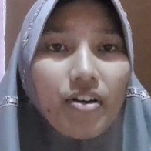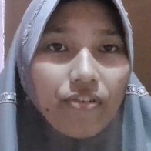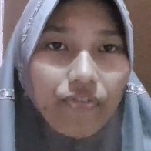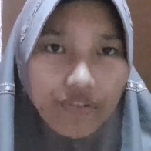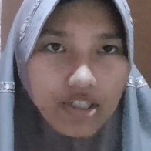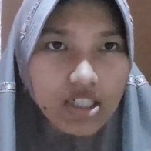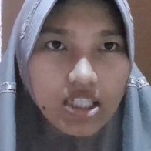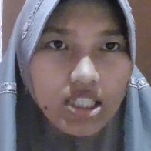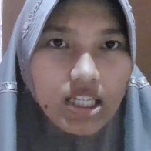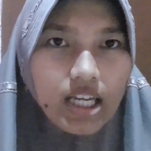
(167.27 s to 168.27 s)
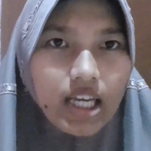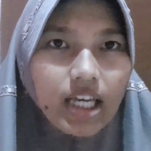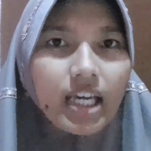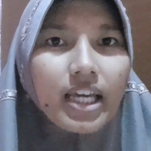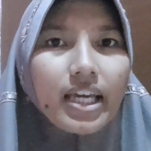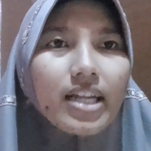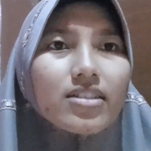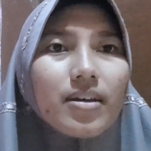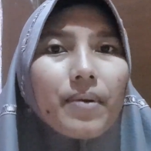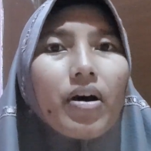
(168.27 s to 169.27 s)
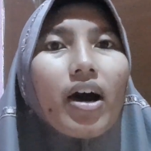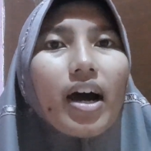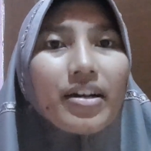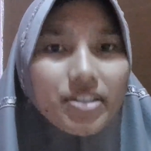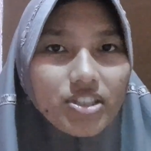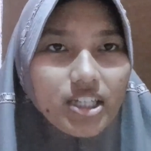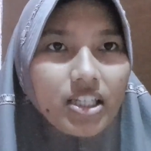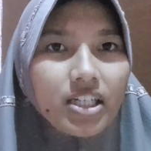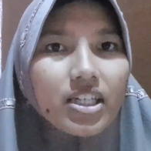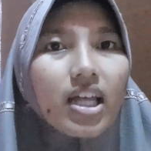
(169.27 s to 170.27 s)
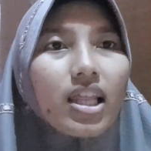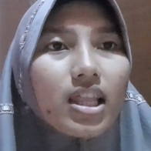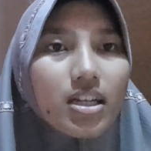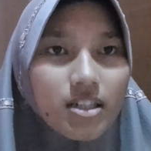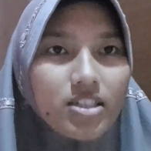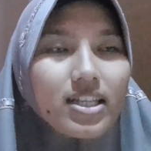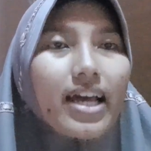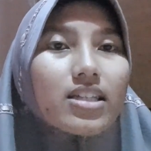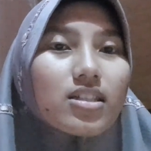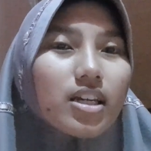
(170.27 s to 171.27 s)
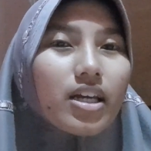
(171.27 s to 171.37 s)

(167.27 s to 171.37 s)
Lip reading: First, it is about understanding the learners as